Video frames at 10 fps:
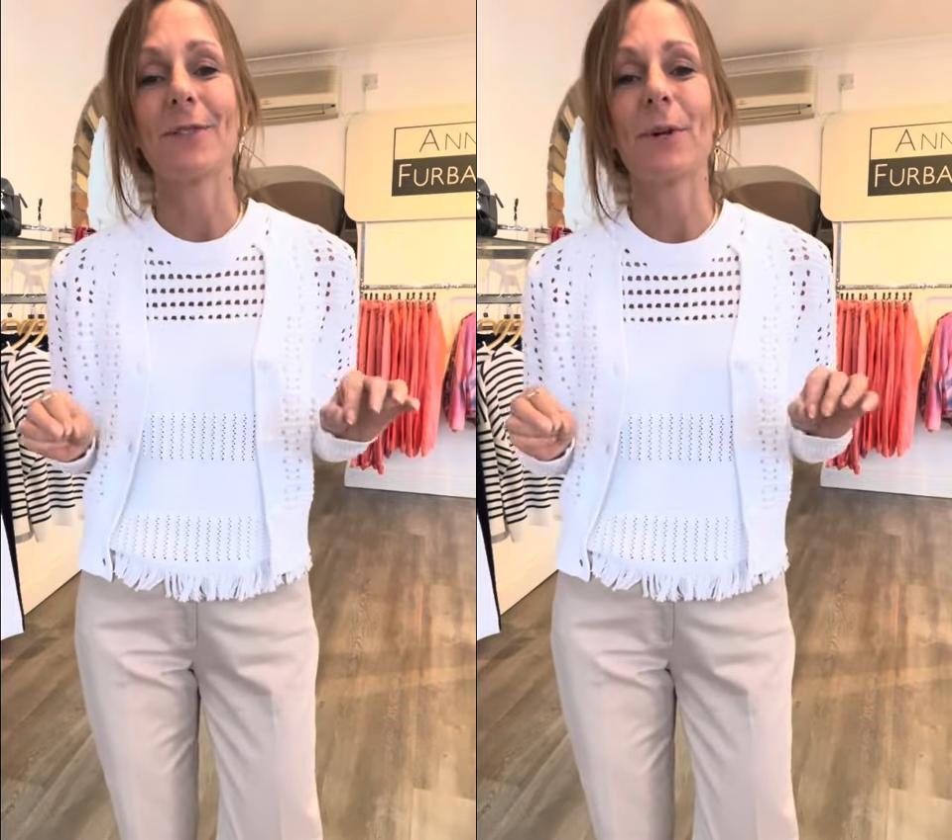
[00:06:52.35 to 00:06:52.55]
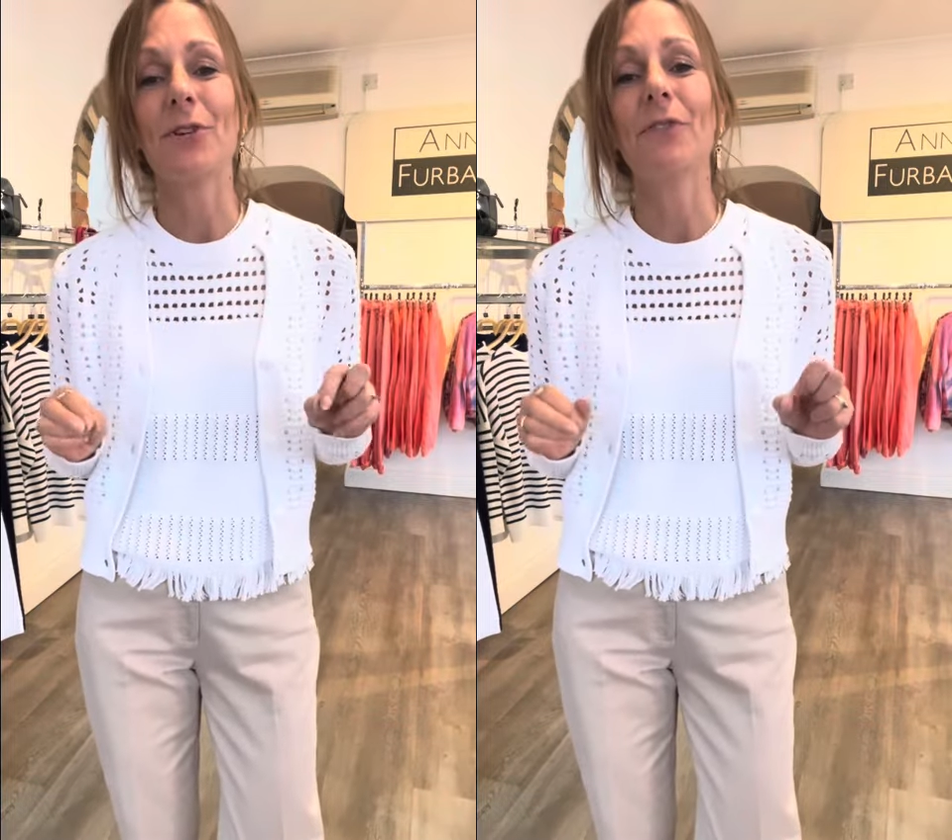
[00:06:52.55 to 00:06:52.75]

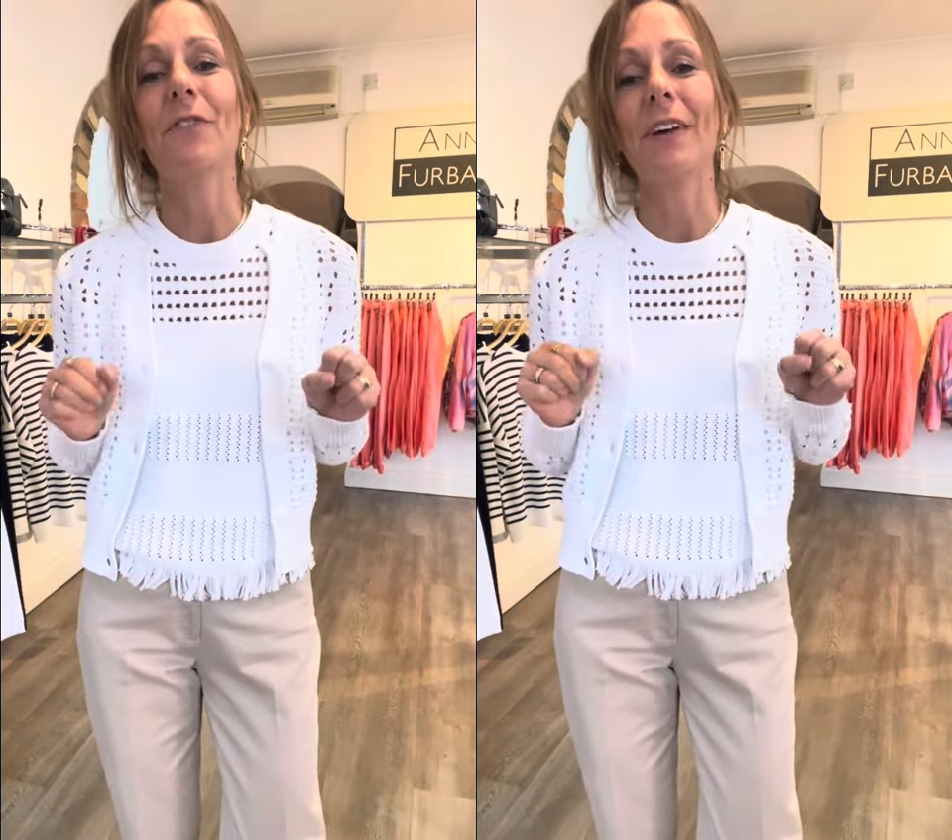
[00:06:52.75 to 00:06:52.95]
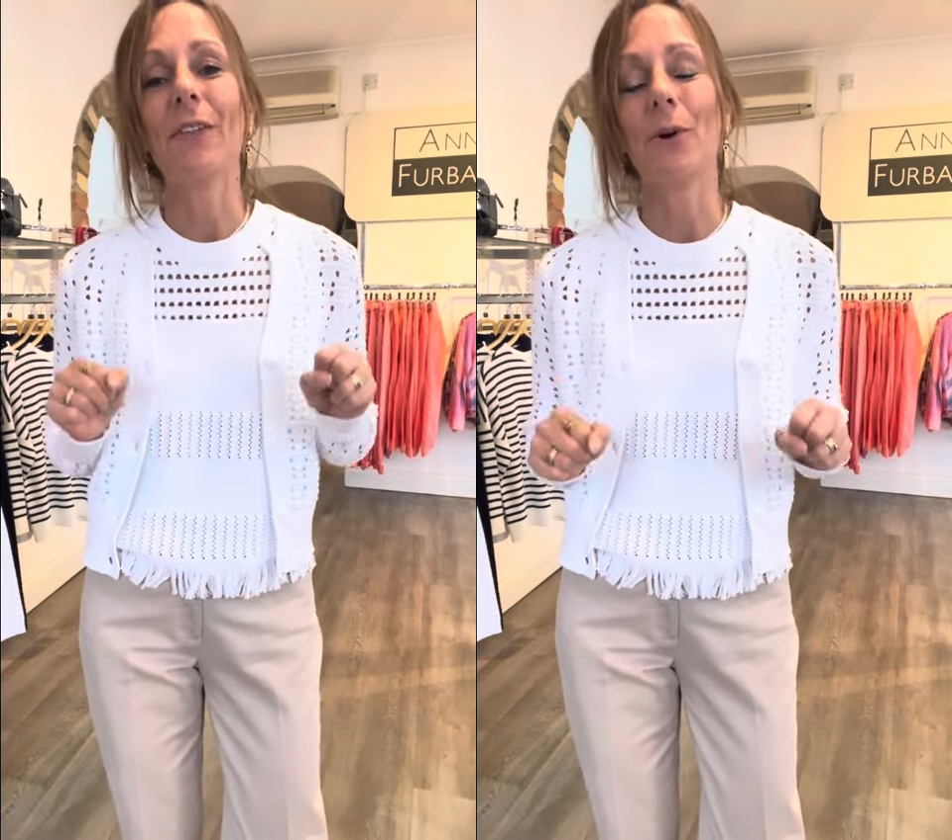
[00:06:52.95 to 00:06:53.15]
when you
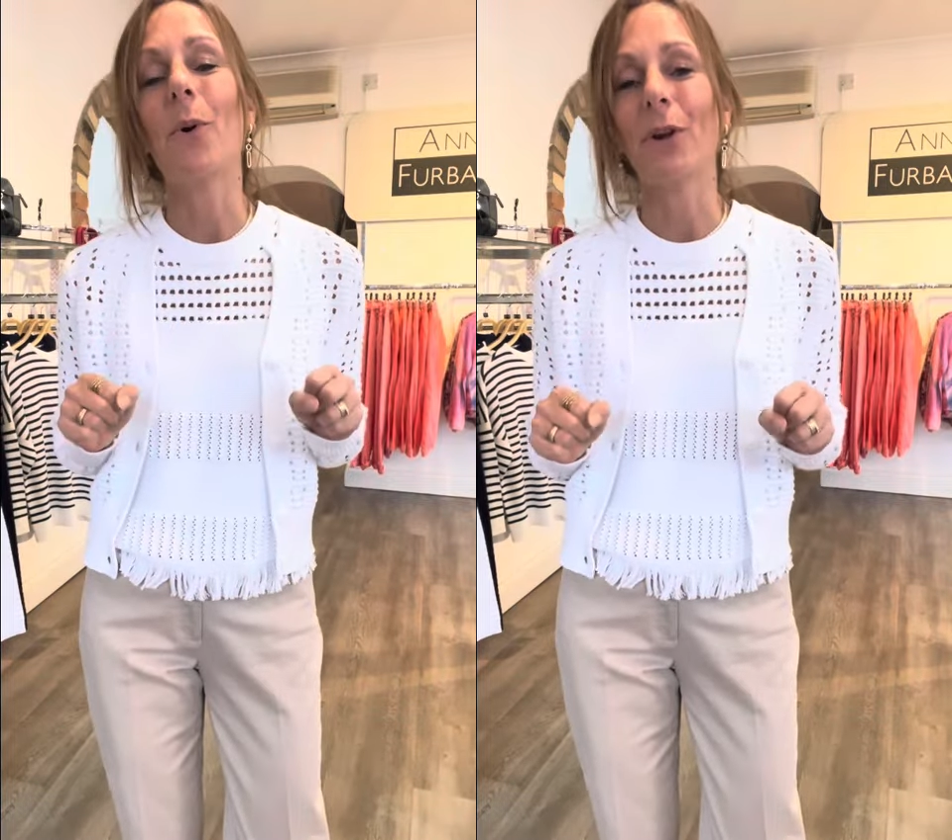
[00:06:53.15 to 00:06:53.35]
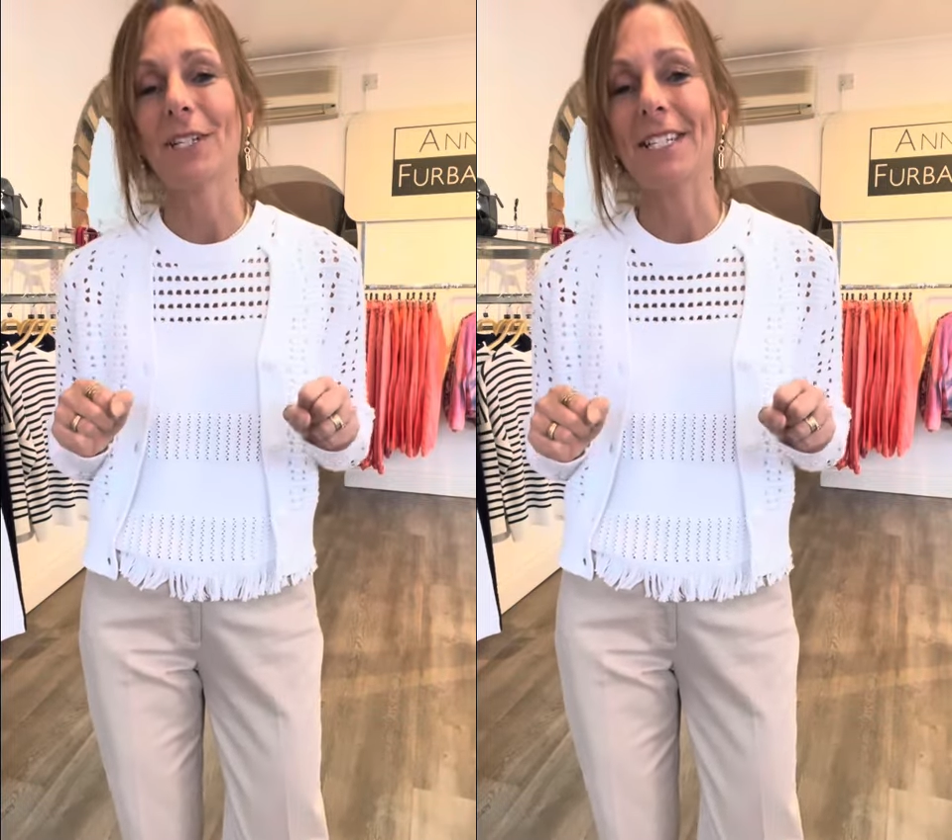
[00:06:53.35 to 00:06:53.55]
feel the
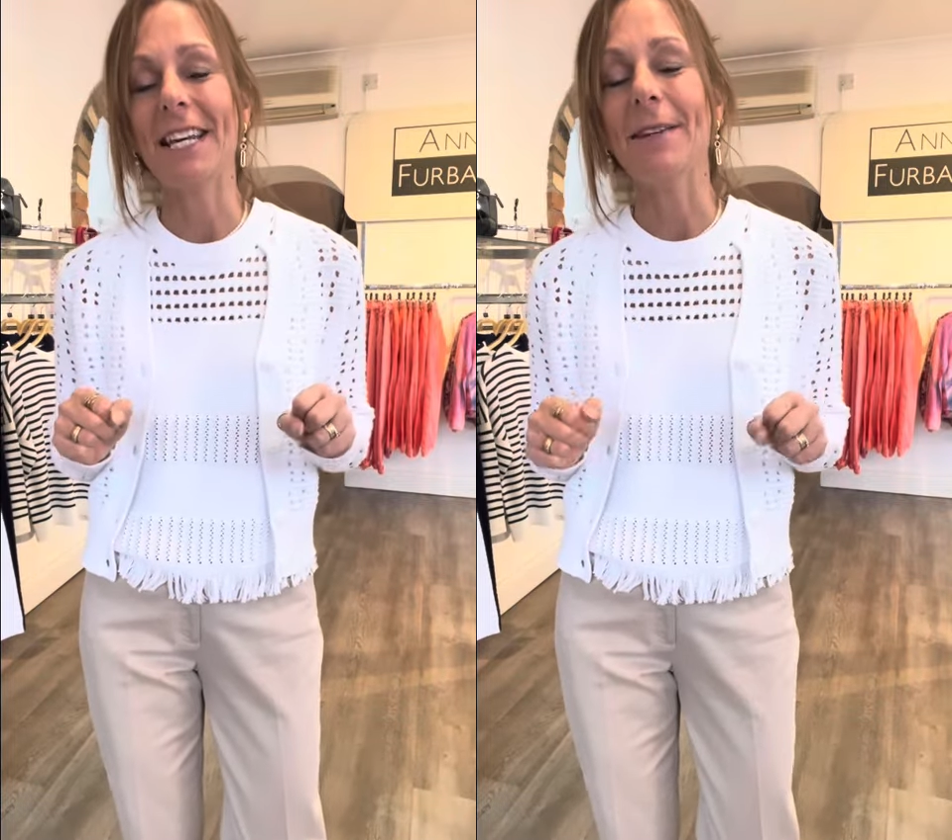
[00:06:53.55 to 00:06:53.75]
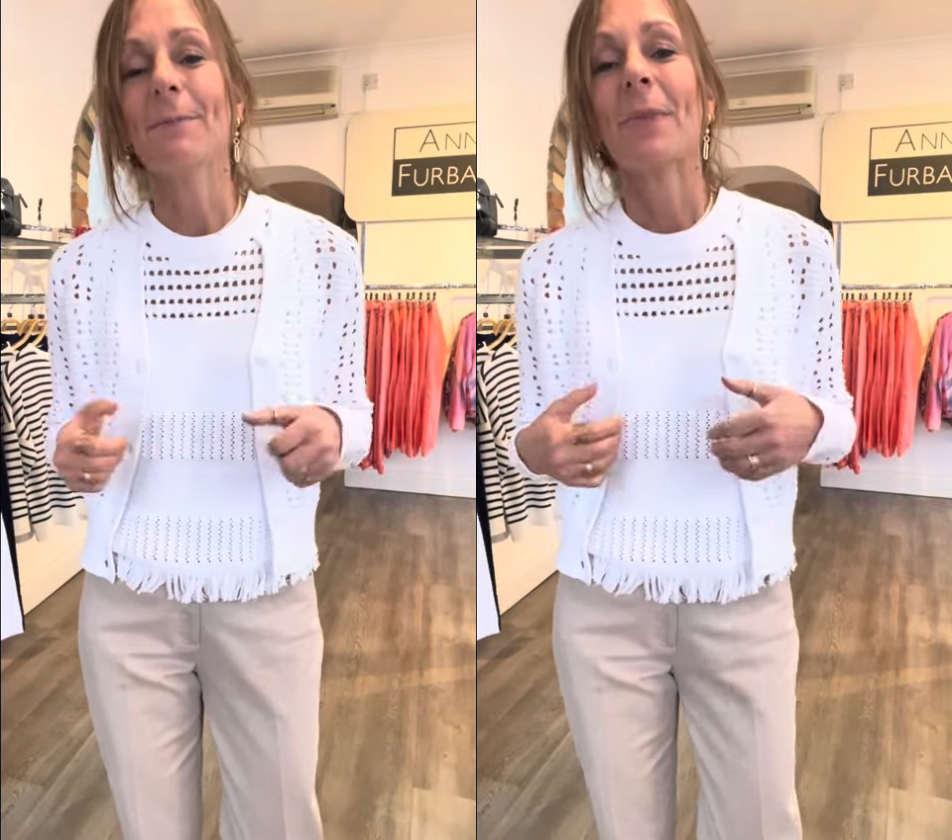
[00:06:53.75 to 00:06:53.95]
quality.